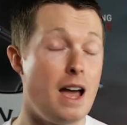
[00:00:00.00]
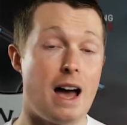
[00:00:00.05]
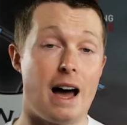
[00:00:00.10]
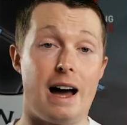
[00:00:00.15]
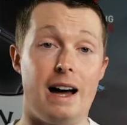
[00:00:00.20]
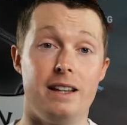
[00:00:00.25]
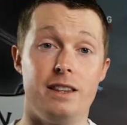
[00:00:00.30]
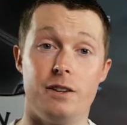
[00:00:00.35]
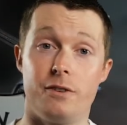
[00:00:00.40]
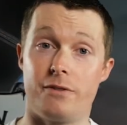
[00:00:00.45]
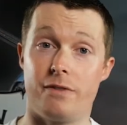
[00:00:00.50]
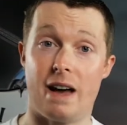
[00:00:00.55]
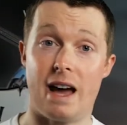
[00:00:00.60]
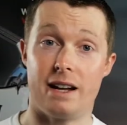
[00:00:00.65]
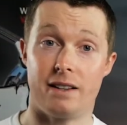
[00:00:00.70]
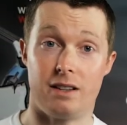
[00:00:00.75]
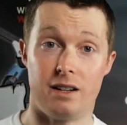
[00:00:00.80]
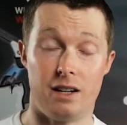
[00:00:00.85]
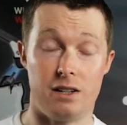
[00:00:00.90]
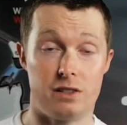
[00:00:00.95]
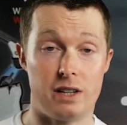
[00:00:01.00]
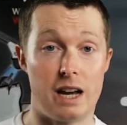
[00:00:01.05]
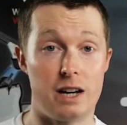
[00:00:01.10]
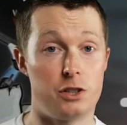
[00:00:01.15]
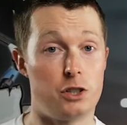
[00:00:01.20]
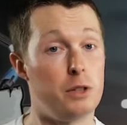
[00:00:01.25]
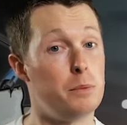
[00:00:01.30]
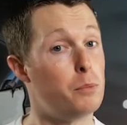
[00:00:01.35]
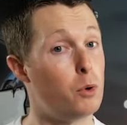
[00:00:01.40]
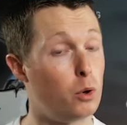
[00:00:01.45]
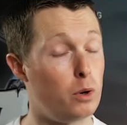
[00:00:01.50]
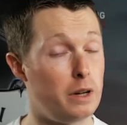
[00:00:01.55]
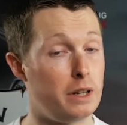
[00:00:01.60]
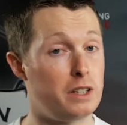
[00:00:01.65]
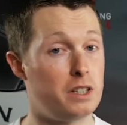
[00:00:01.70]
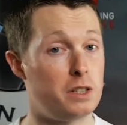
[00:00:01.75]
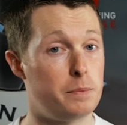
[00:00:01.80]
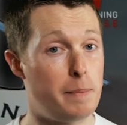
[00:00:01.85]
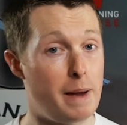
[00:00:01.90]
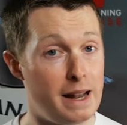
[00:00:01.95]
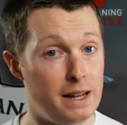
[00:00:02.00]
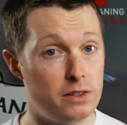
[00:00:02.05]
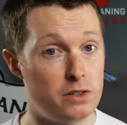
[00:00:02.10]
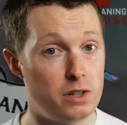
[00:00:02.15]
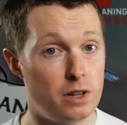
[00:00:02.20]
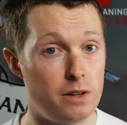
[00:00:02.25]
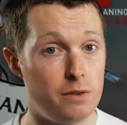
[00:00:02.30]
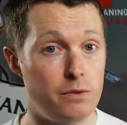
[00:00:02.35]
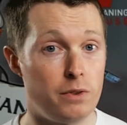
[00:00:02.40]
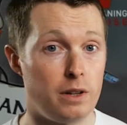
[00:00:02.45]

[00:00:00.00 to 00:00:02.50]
and the fact that it's actually more expensive